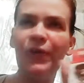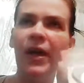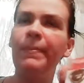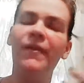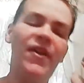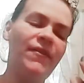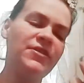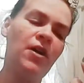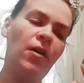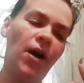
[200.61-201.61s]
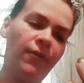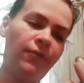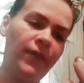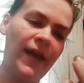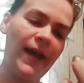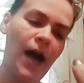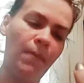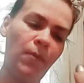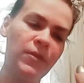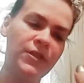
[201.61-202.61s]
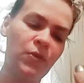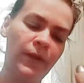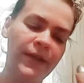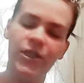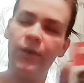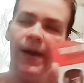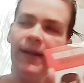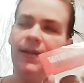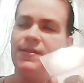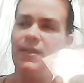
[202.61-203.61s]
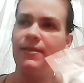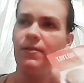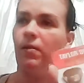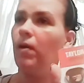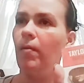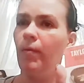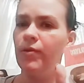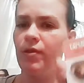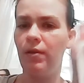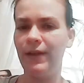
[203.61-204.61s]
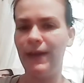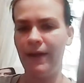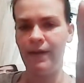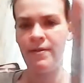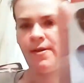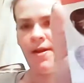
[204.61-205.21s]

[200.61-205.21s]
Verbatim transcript: Red, my favorite song off that album, was twenty-two. I can listen to that song almost all day.